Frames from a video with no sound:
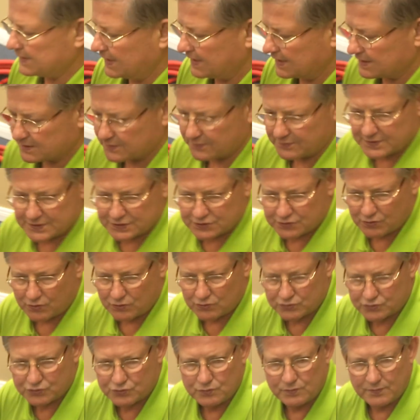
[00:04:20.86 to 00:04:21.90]
the end of this
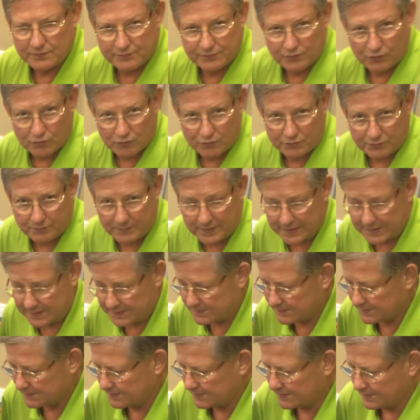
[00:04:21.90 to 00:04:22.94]
hose to a floor drain.
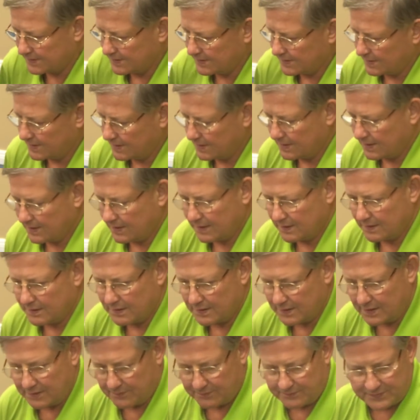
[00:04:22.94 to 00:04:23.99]

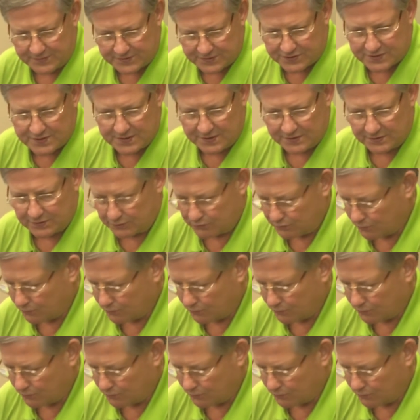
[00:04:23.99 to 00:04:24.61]
If it's in the